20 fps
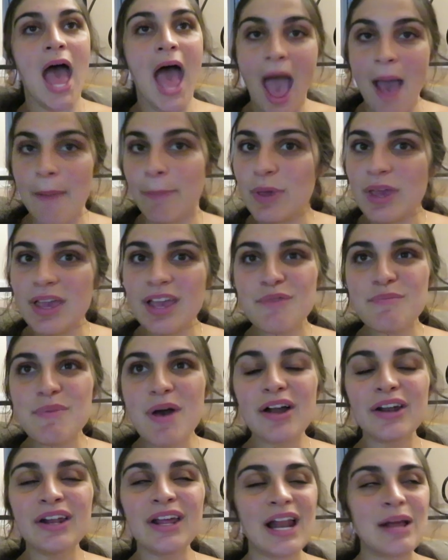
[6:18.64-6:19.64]
happy
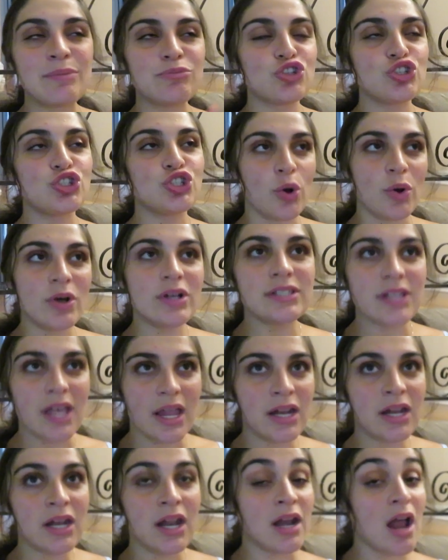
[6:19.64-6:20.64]
about it, and I'm just so
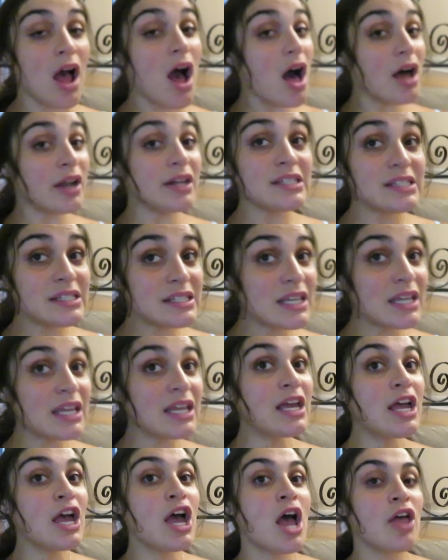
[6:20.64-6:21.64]
excited. And
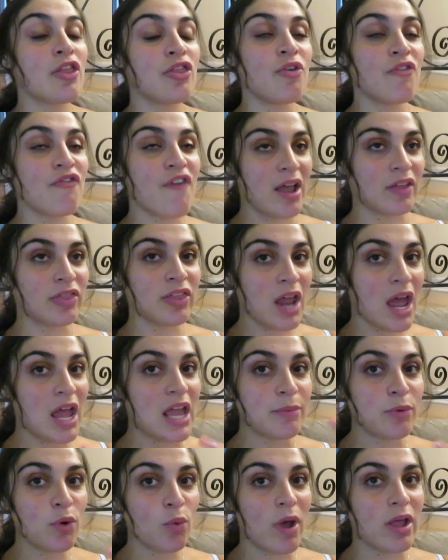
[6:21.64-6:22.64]
honestly, the fact that
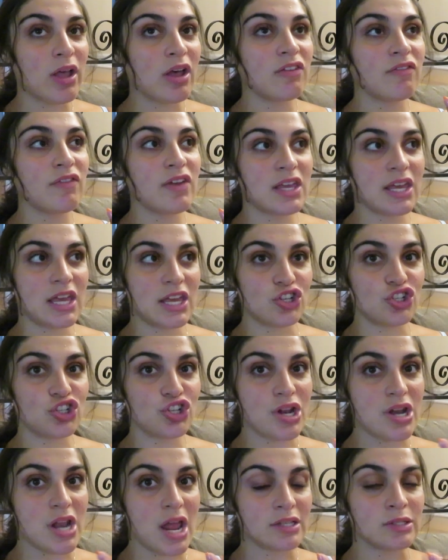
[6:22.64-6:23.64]
I am away on
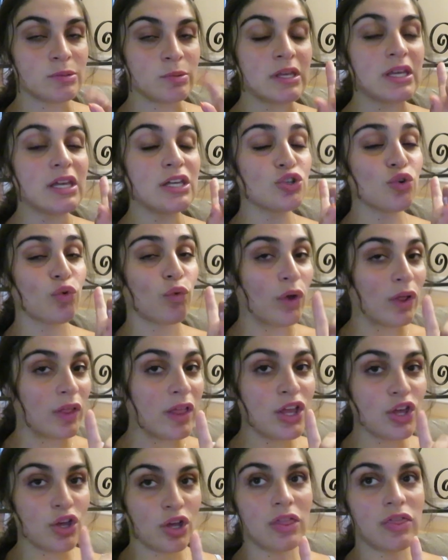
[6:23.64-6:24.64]
vacation next week is a
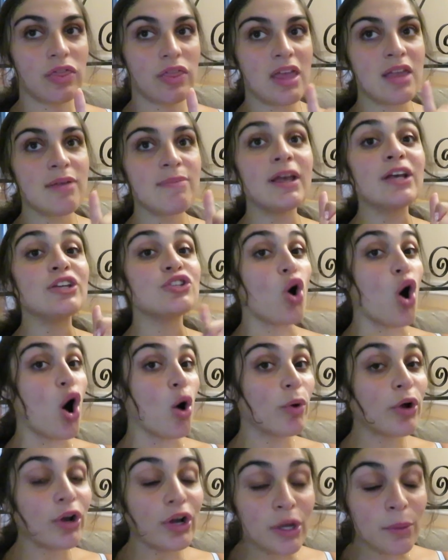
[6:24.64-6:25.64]
really good thing, because
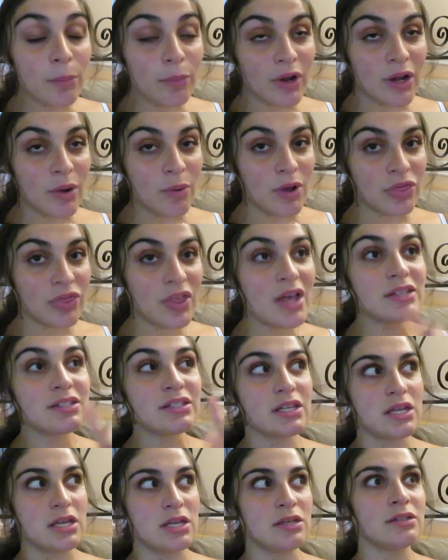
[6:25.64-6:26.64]
all we're gonna bring with
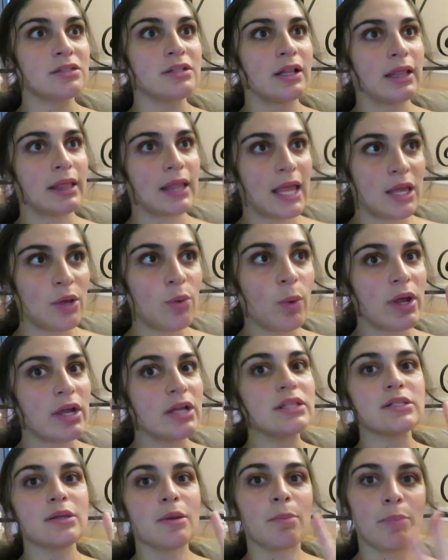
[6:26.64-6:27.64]
us is
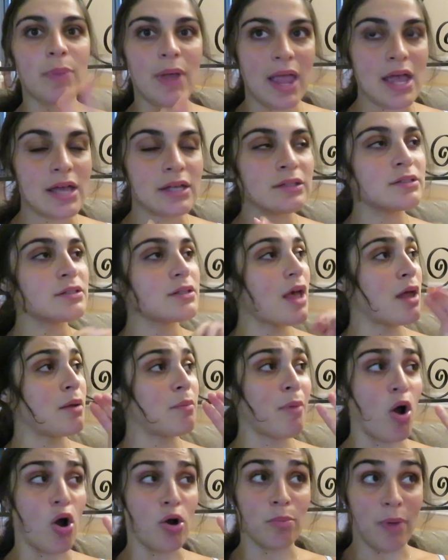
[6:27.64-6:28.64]
lightweight bands
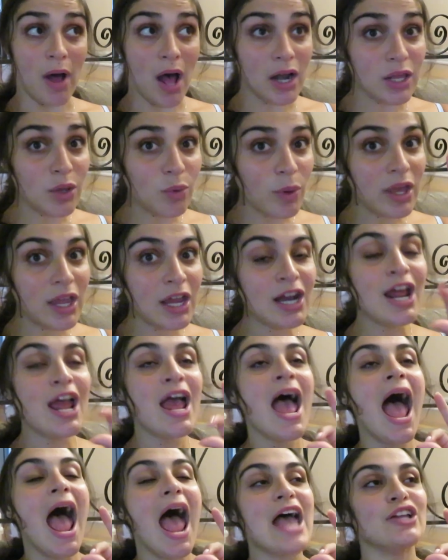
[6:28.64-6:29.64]
and our body weight.
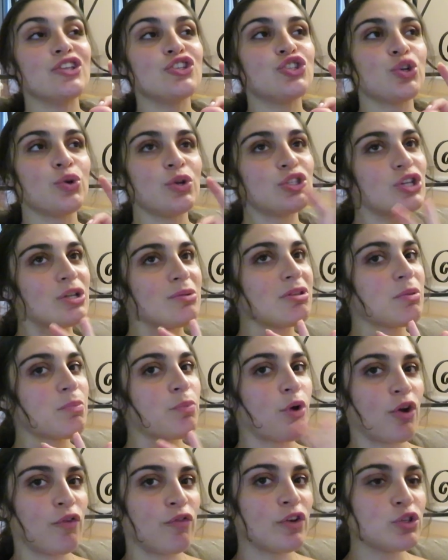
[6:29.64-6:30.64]
And so it's gonna be the
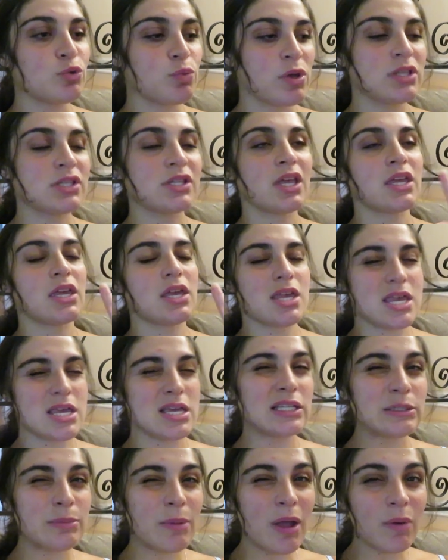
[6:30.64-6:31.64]
perfect week to like
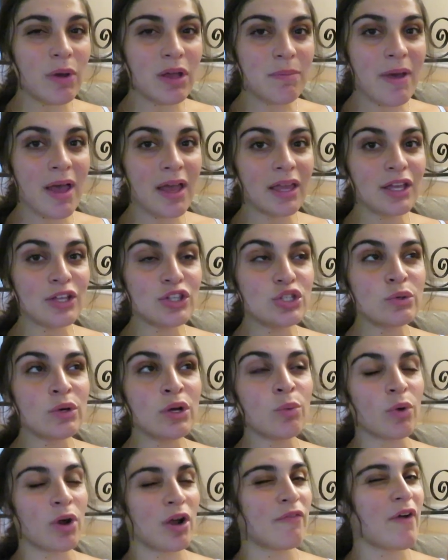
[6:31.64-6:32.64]
ease my way back into
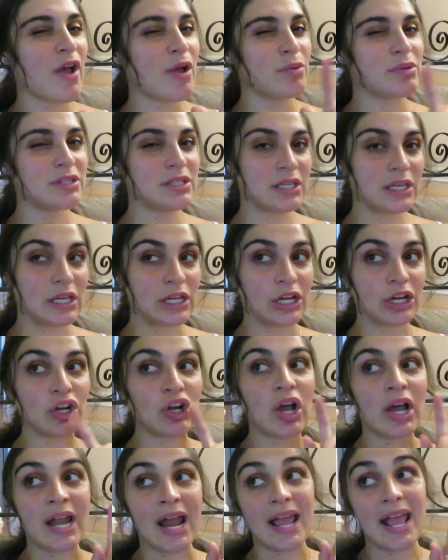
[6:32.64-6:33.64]
it, where if I was
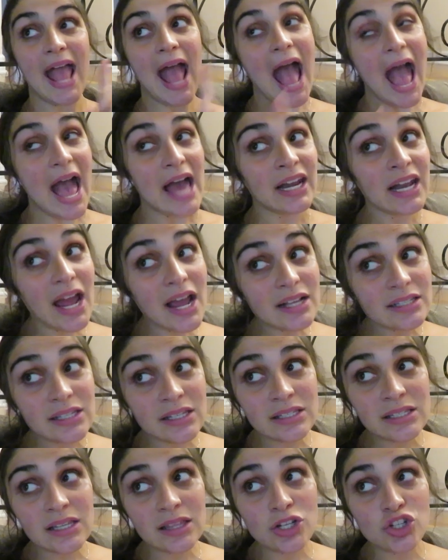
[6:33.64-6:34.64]
here and I had
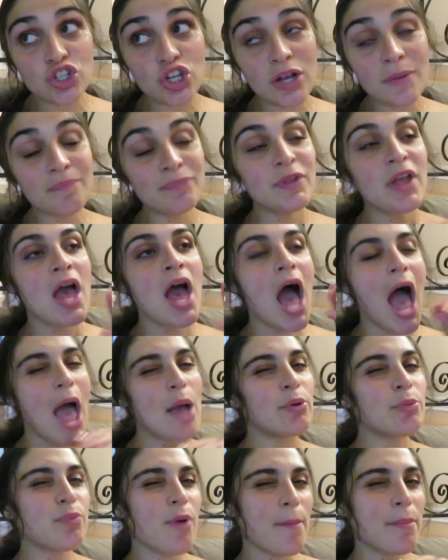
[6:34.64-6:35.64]
access to the gym,
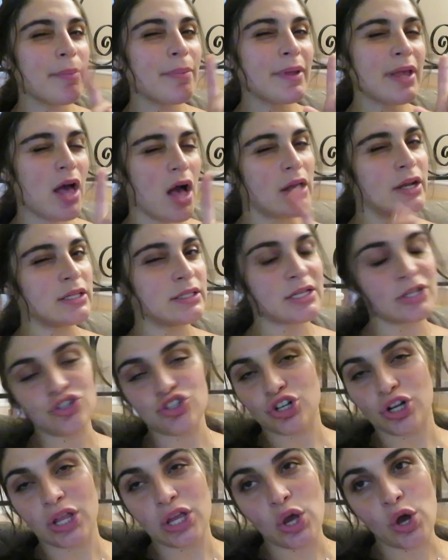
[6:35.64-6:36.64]
I would probably
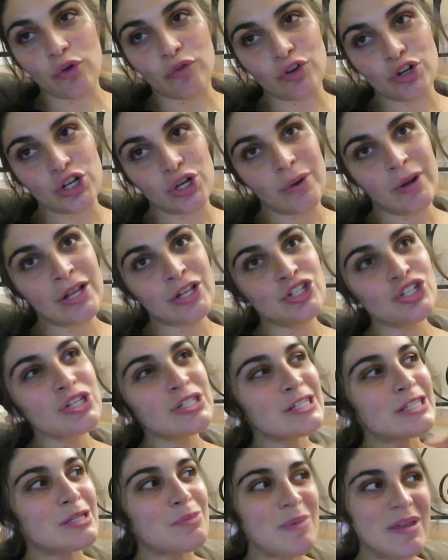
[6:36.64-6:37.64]
unintentionally overdo it,
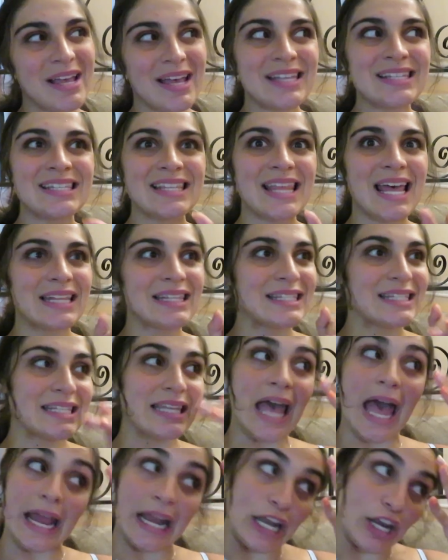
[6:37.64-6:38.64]
just because that's
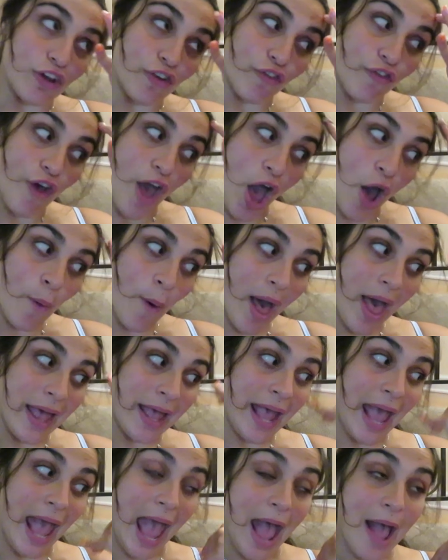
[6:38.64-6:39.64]
kind of how
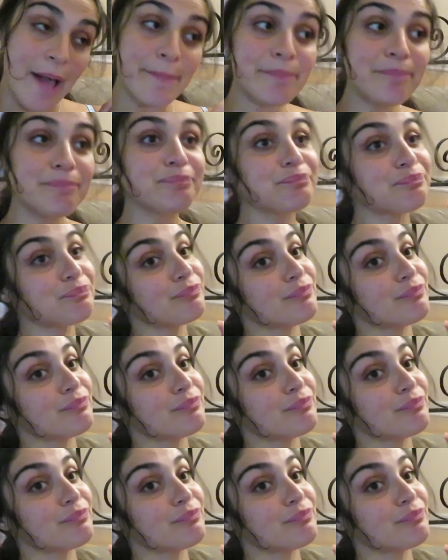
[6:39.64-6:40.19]
I am.